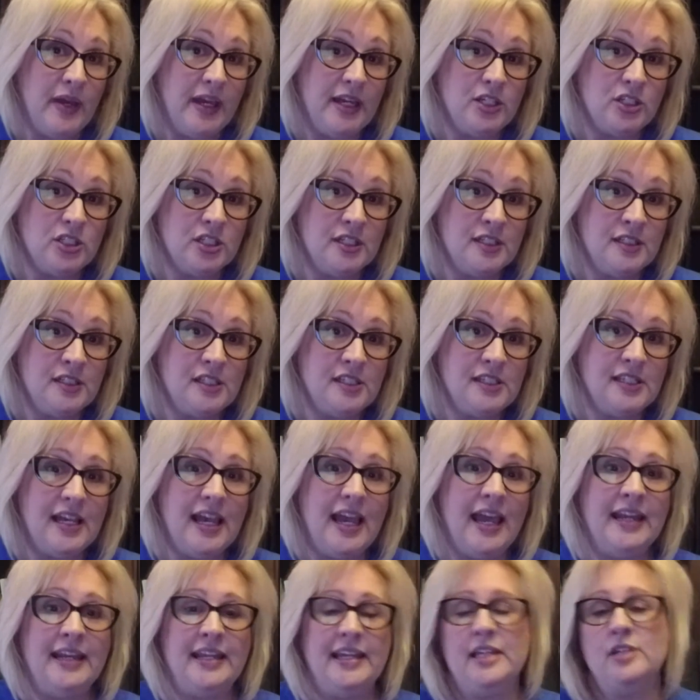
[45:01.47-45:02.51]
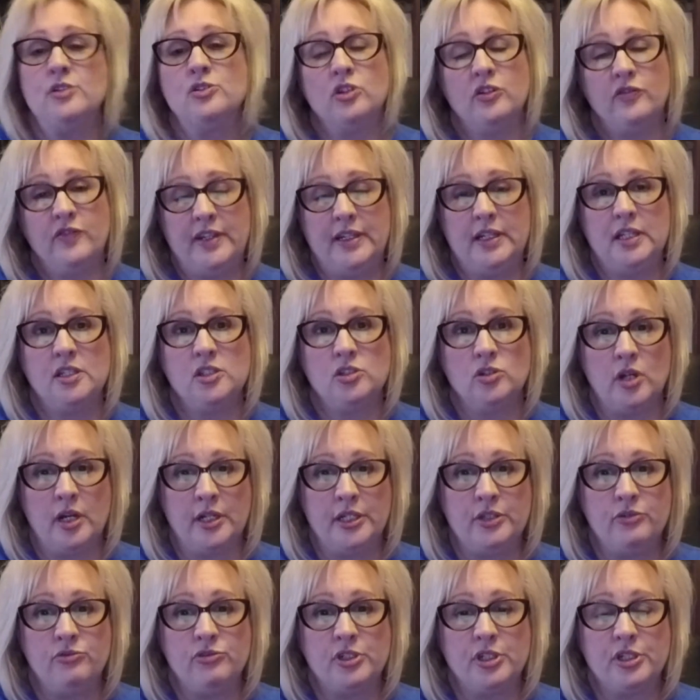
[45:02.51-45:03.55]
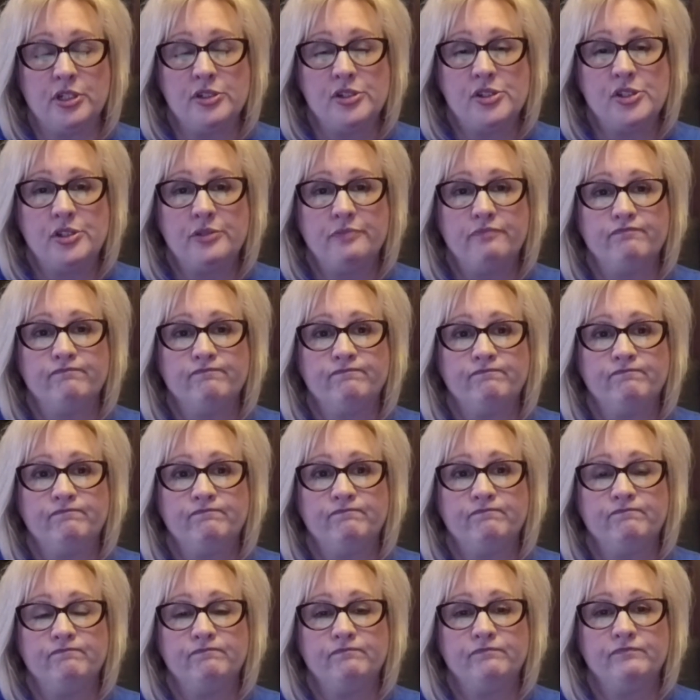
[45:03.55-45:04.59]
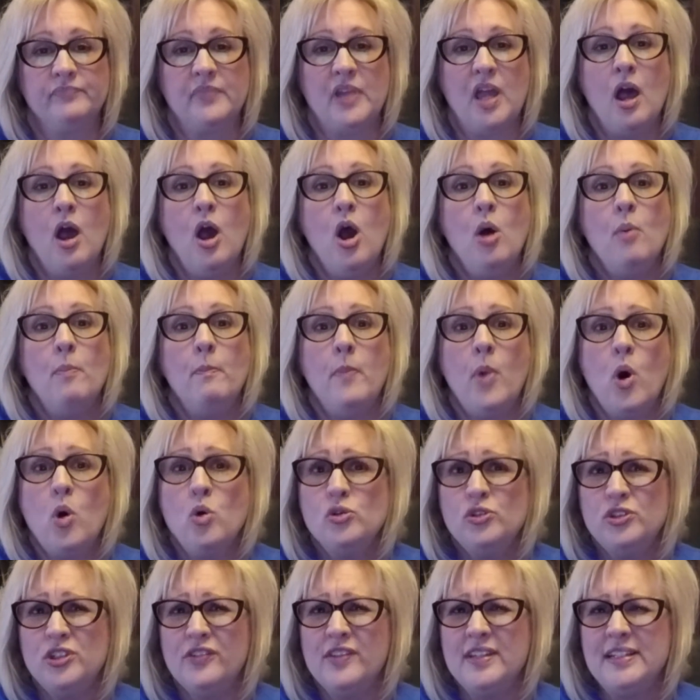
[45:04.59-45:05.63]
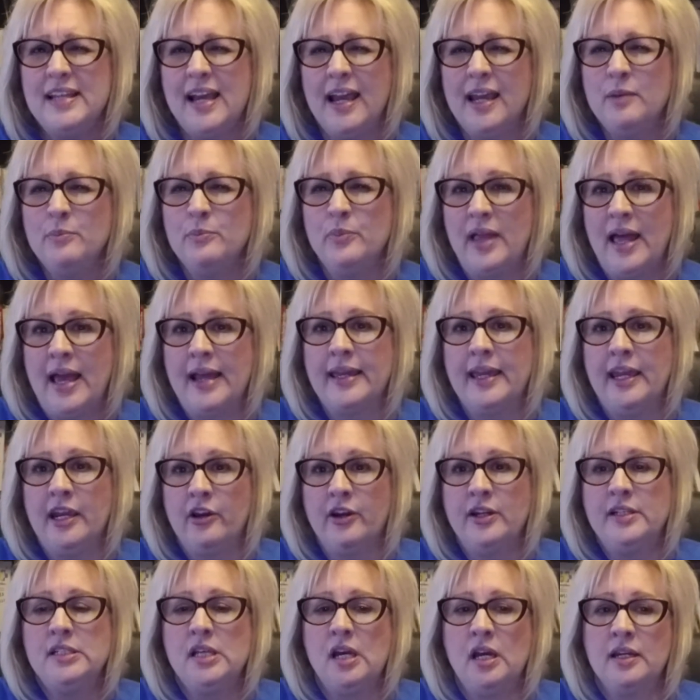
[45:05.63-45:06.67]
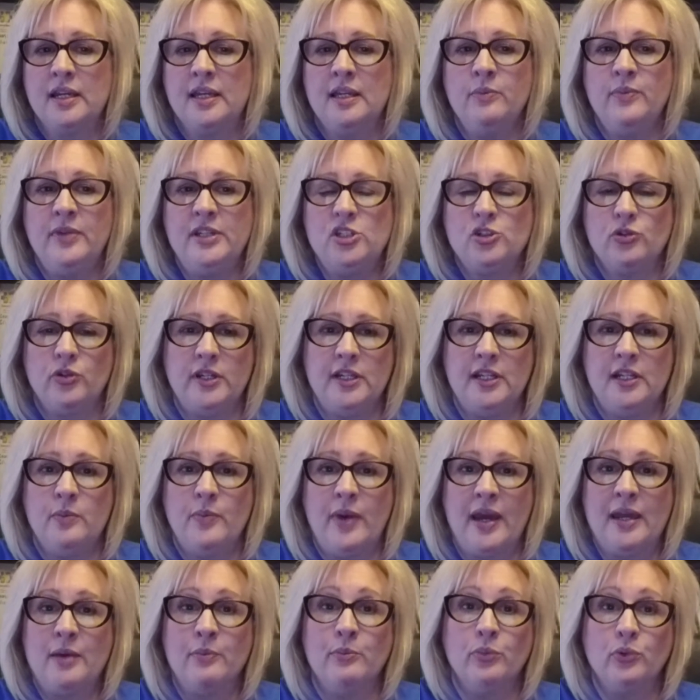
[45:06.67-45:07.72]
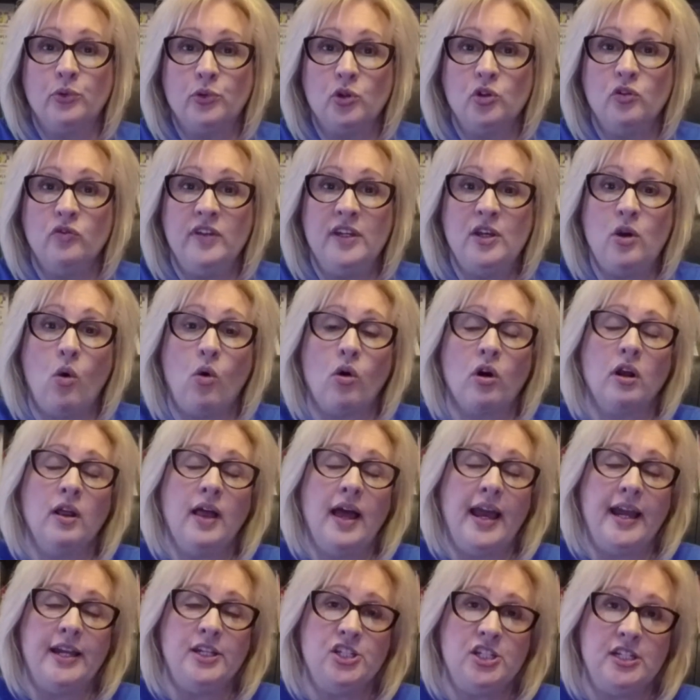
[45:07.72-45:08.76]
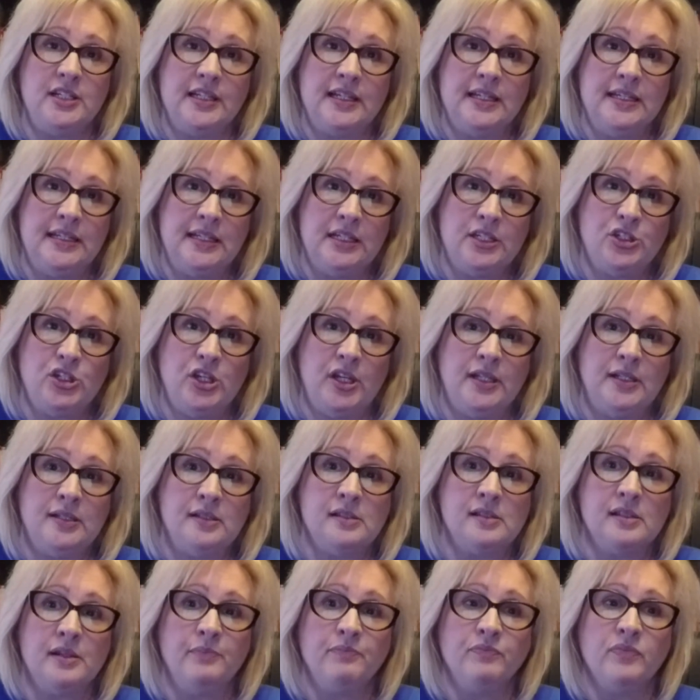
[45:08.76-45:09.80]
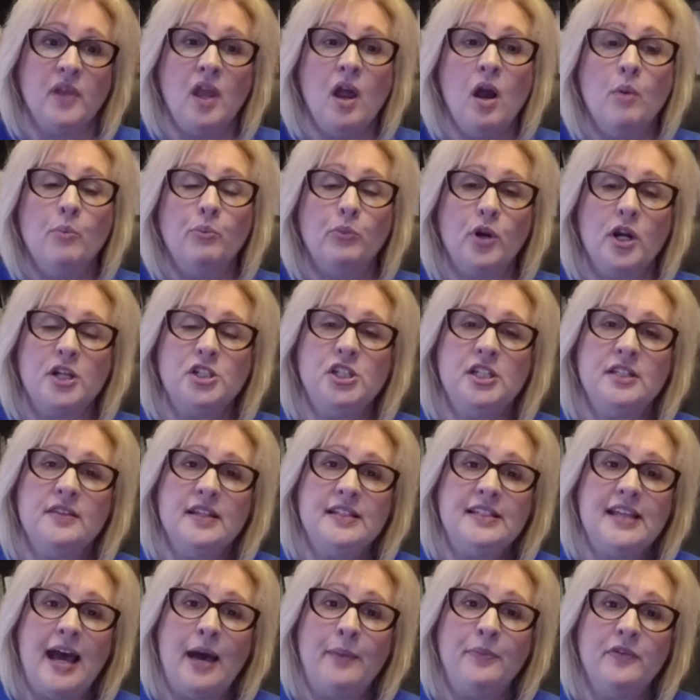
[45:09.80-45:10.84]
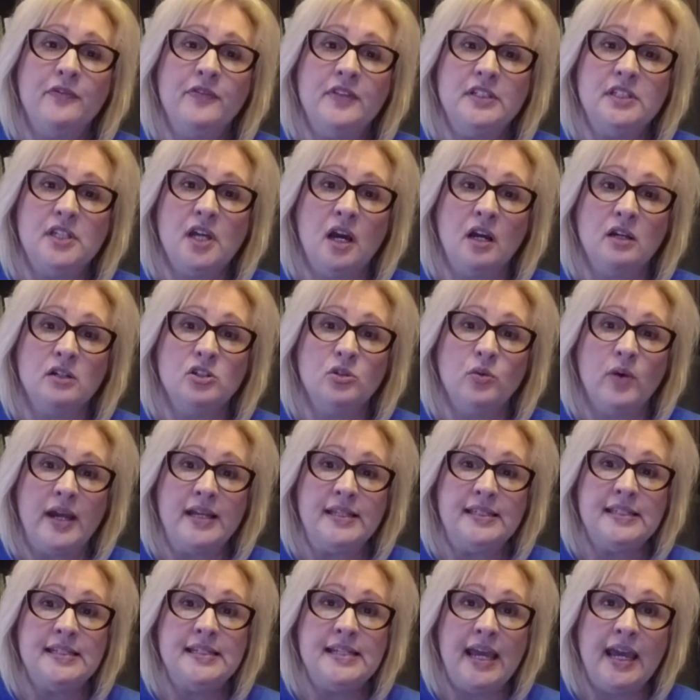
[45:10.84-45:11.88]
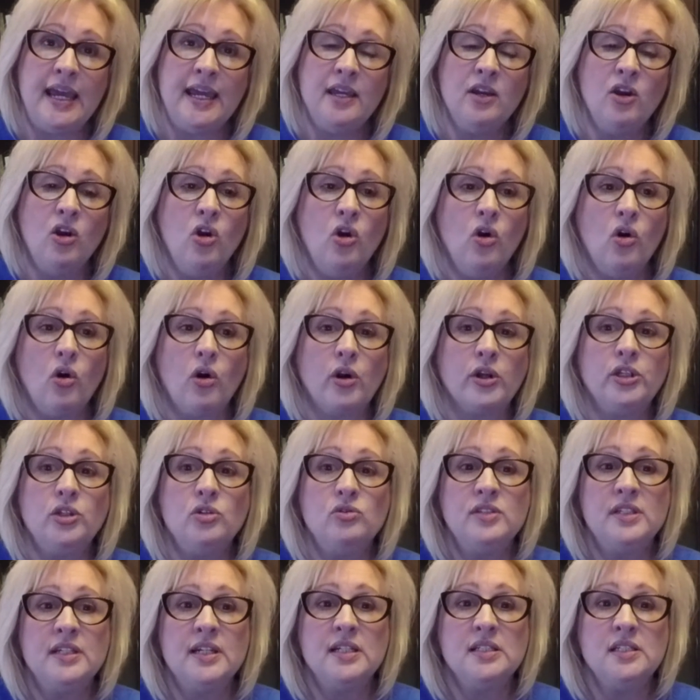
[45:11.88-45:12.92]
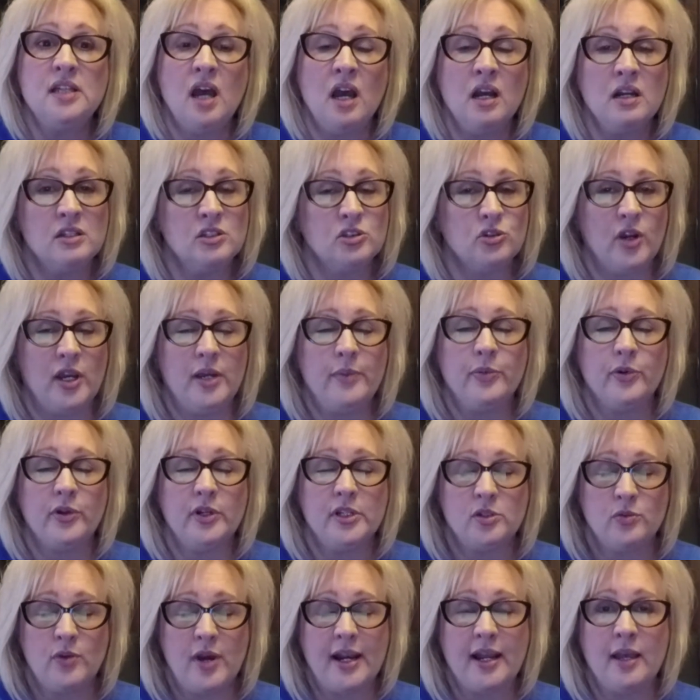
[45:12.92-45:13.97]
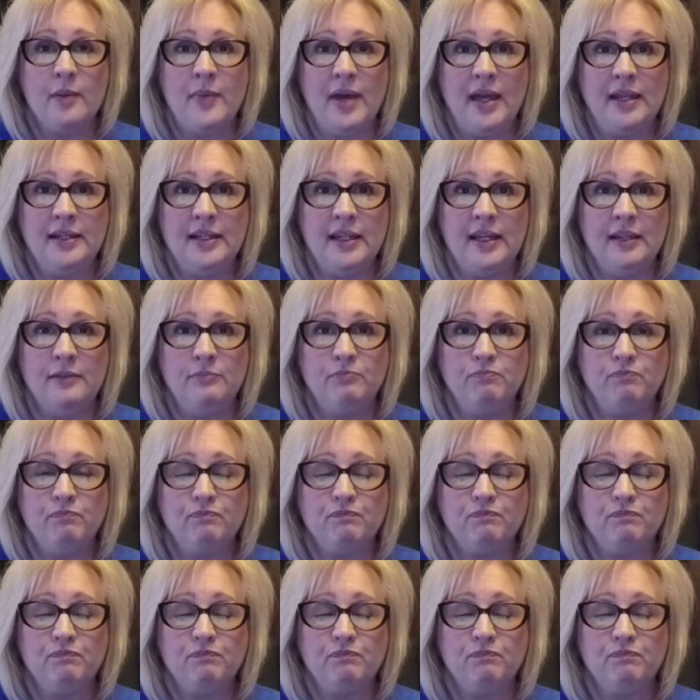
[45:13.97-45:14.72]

patients, and intravenous drug users. Most of the time, black hairy tongue can be treated by improving oral hygiene conditions. Brushing the top of the tongue twice a day or using a tongue scraper is recommended.